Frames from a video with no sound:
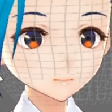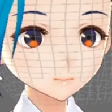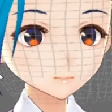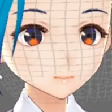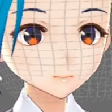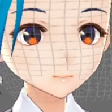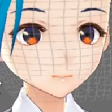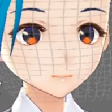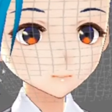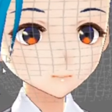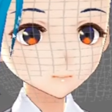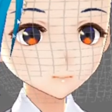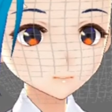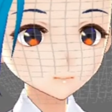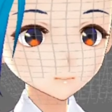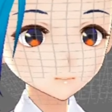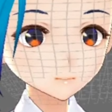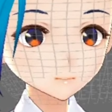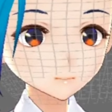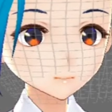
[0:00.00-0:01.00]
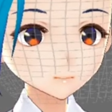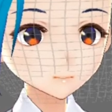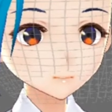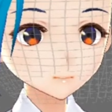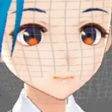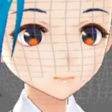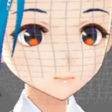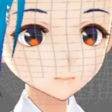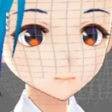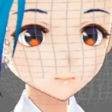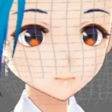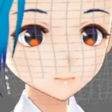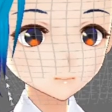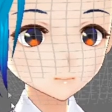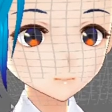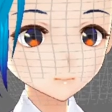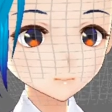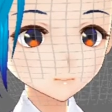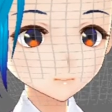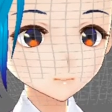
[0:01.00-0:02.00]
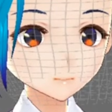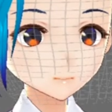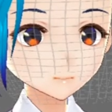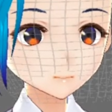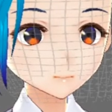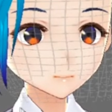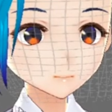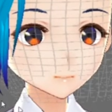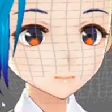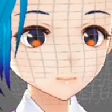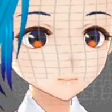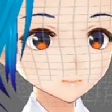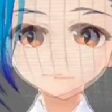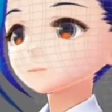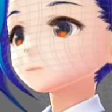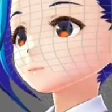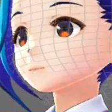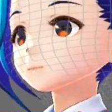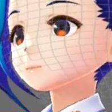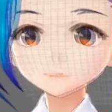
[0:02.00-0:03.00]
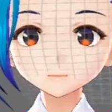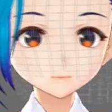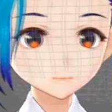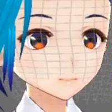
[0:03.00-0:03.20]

clip through other groups, or it will it will behave the way you would